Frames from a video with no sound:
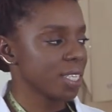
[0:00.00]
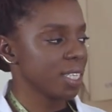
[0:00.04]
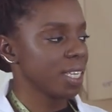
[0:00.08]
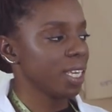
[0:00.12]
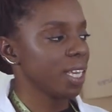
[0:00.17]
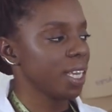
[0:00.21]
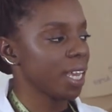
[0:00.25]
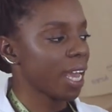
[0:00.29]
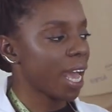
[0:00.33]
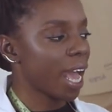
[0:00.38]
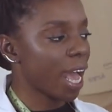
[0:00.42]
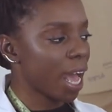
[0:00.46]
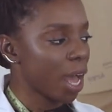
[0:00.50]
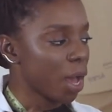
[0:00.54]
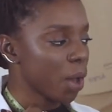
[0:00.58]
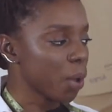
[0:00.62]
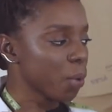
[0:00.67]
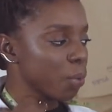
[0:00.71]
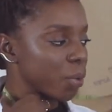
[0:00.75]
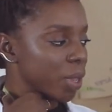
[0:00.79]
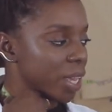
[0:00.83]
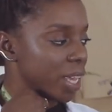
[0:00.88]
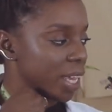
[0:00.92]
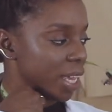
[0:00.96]
to see
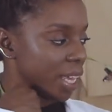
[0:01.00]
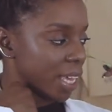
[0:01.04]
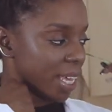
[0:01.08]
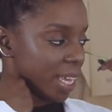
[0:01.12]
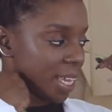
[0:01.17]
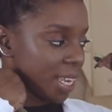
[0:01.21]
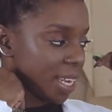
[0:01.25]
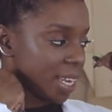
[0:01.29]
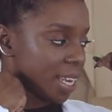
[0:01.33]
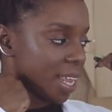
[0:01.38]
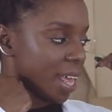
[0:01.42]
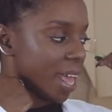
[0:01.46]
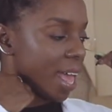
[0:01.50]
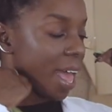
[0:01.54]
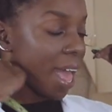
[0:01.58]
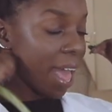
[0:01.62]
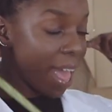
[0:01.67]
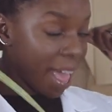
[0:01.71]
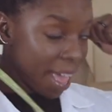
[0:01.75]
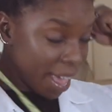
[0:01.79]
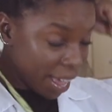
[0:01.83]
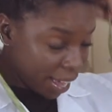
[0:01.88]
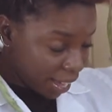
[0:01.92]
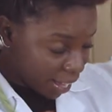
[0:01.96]
how we can
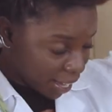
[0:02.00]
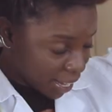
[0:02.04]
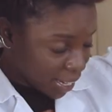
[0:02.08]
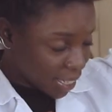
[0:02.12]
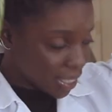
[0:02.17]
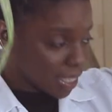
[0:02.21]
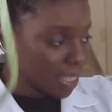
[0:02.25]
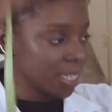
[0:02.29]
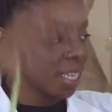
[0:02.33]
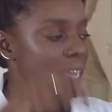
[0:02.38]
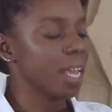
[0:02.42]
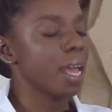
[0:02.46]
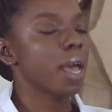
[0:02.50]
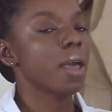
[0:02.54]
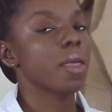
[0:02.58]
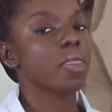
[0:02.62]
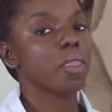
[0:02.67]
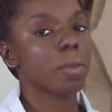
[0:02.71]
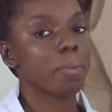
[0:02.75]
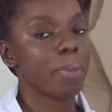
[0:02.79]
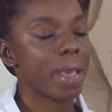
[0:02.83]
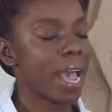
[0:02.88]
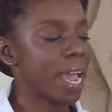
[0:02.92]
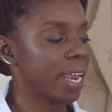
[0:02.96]
add
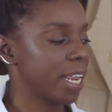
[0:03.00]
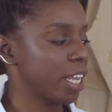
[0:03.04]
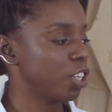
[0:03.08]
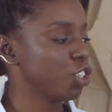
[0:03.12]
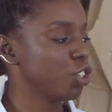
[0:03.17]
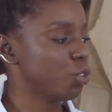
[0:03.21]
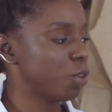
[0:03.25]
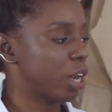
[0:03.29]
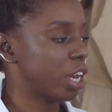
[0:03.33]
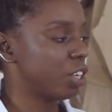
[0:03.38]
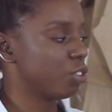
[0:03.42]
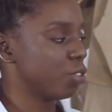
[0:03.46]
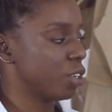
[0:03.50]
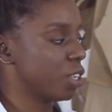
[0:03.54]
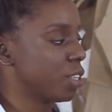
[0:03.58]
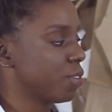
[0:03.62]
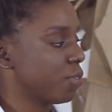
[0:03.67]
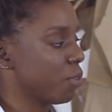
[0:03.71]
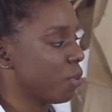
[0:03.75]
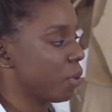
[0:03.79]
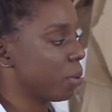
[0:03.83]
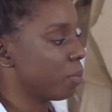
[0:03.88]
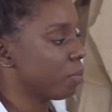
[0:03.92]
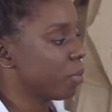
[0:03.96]
the padding to our dress
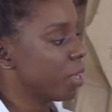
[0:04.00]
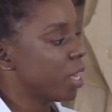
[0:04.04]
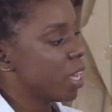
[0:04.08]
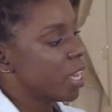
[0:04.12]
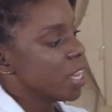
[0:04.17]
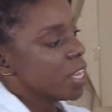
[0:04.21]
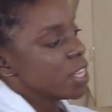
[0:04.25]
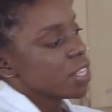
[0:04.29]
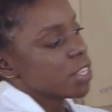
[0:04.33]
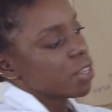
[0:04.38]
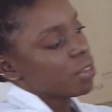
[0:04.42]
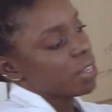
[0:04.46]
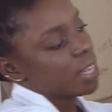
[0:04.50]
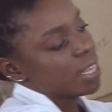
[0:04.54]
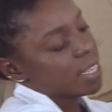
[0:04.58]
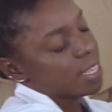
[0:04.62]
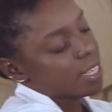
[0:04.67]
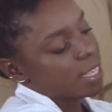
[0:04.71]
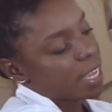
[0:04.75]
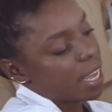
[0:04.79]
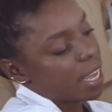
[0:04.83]
form. So let's